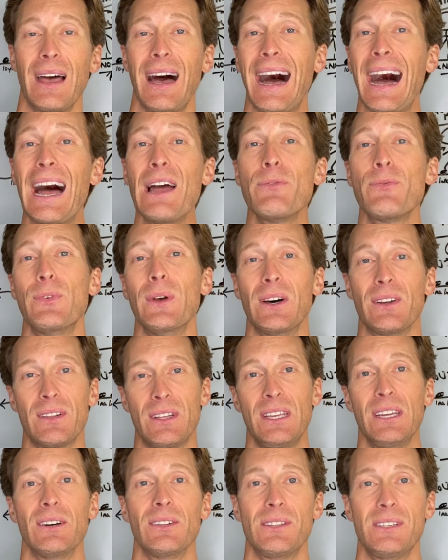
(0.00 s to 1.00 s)
I
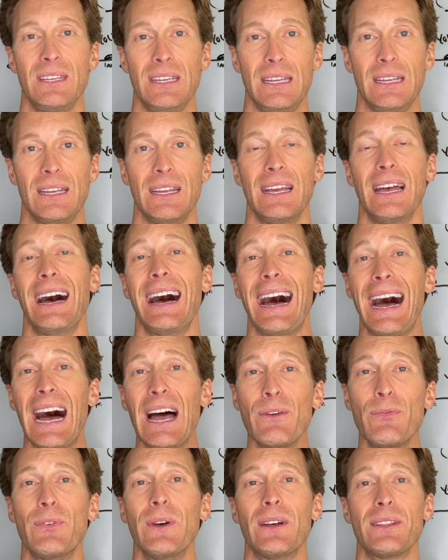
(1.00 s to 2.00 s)
felt guilty.
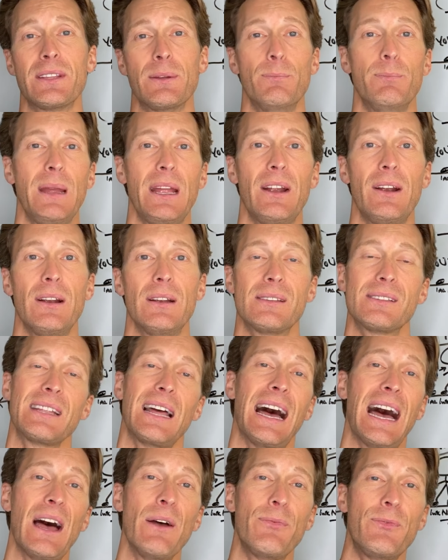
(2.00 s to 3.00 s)
I felt embarrassed.
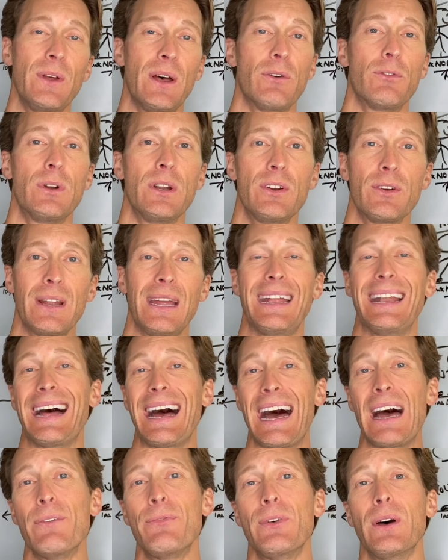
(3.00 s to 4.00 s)
I felt regret.
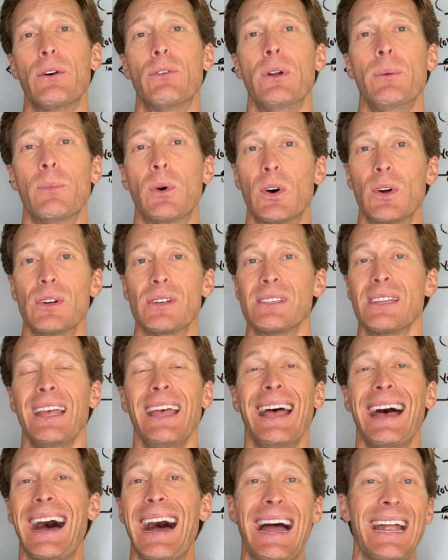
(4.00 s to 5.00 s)
I felt remorse.
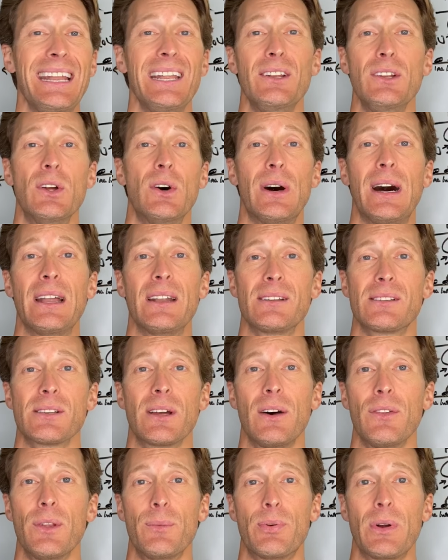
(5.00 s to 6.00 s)
I didn't know how to
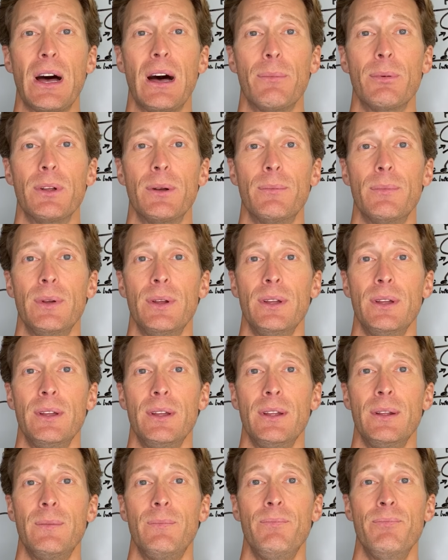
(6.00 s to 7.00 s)
solve the problem.
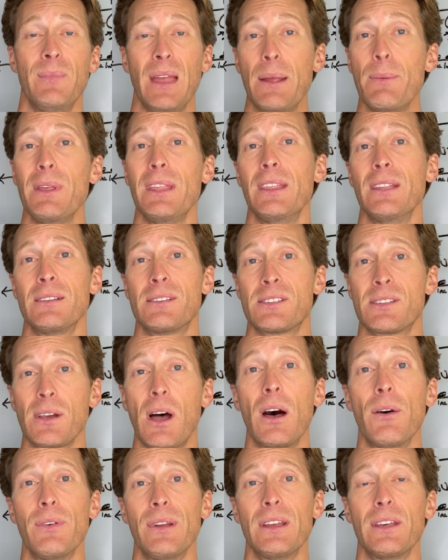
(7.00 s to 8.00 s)
Maybe the
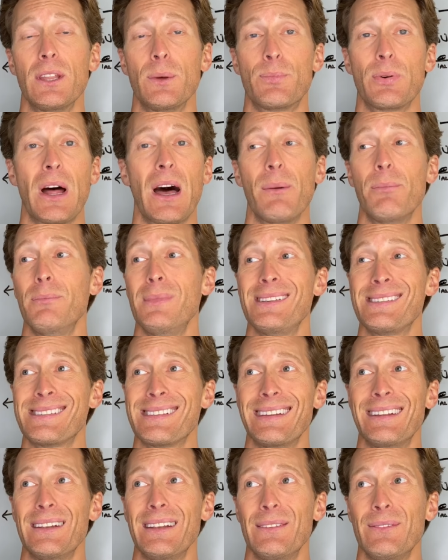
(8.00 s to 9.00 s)
solving of the problem
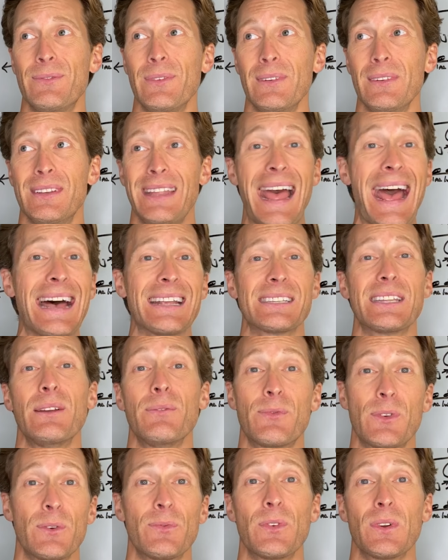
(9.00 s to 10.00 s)
is
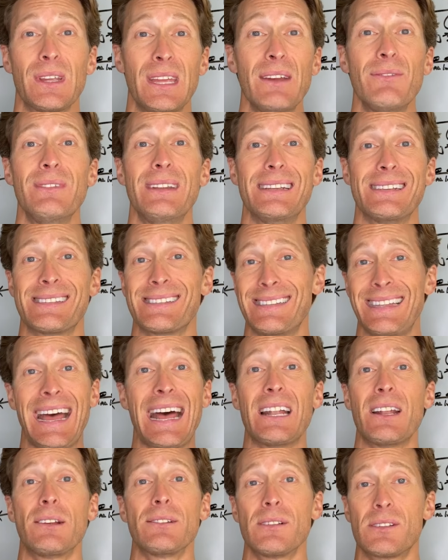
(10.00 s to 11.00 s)
asking for forgiveness.
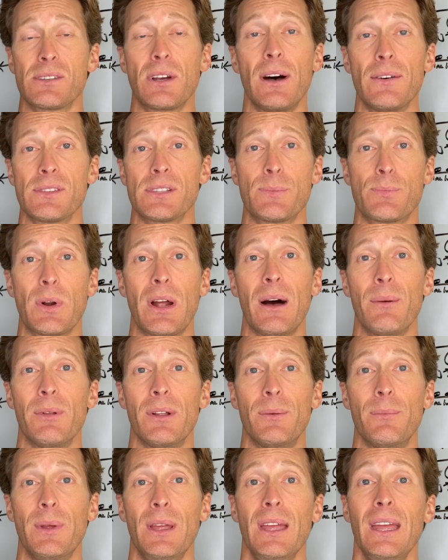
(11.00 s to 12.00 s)
That solves the
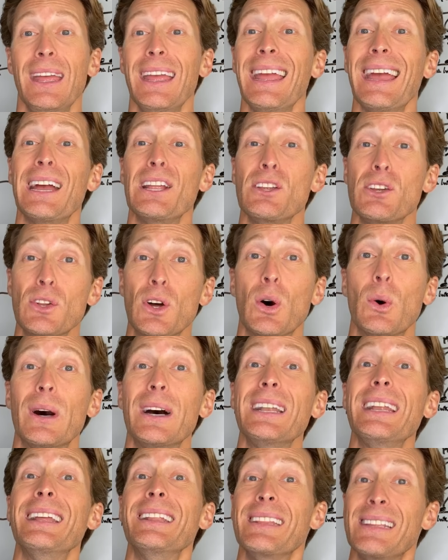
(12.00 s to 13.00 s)
problem. And you know
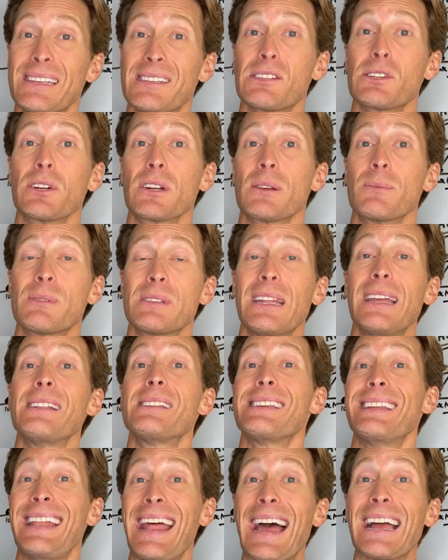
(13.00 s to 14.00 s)
what? In this
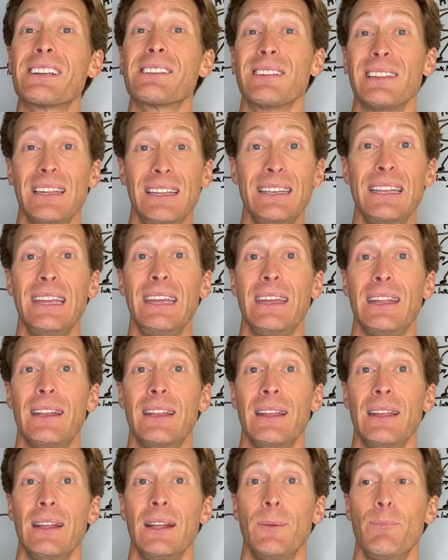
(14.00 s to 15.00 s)
circumstance, it actually
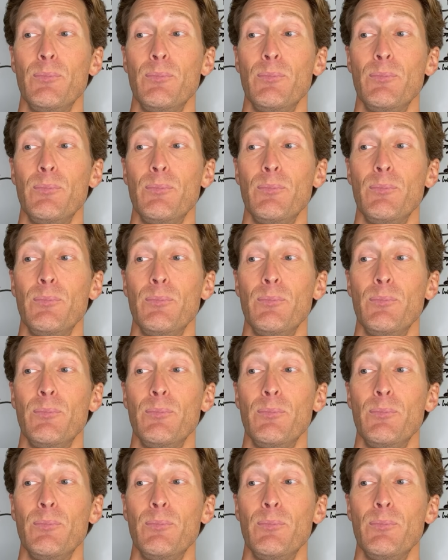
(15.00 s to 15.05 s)
did.